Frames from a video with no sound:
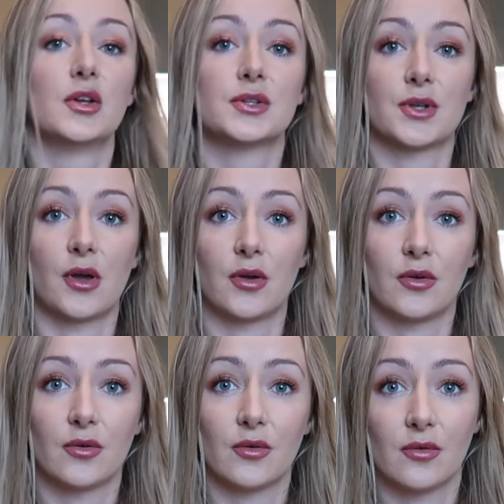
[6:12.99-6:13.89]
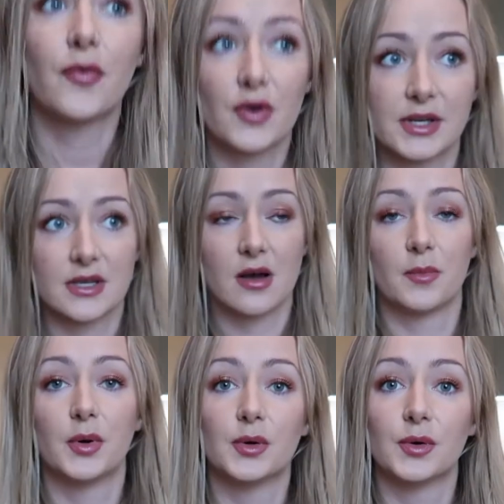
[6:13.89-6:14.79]
So for
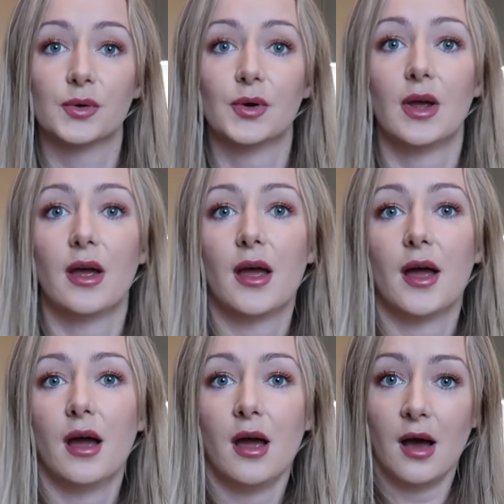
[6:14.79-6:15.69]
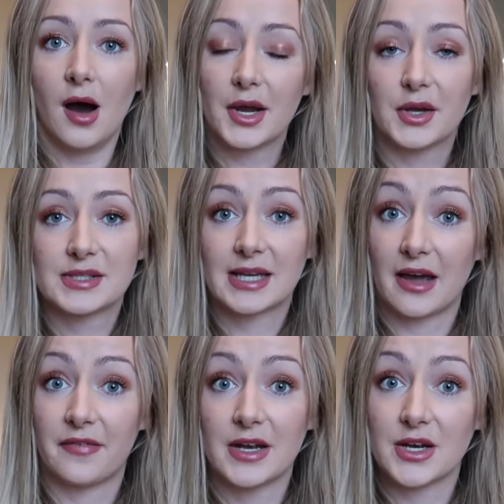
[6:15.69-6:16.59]
example, I go to
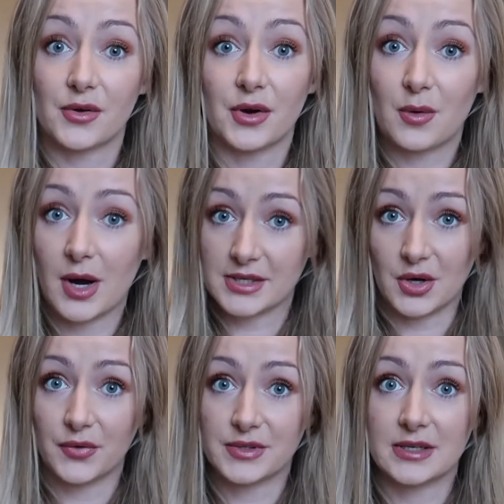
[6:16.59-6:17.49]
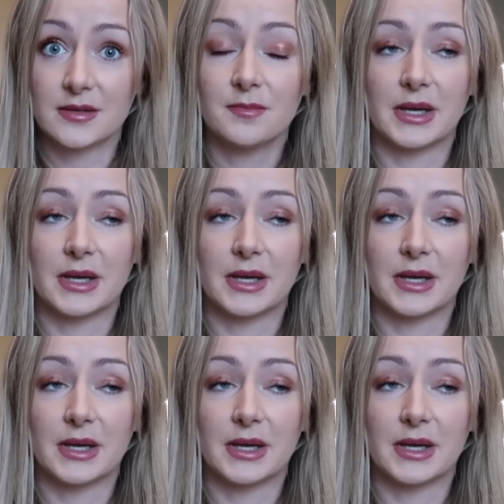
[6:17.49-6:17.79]
Cafe Nero quite often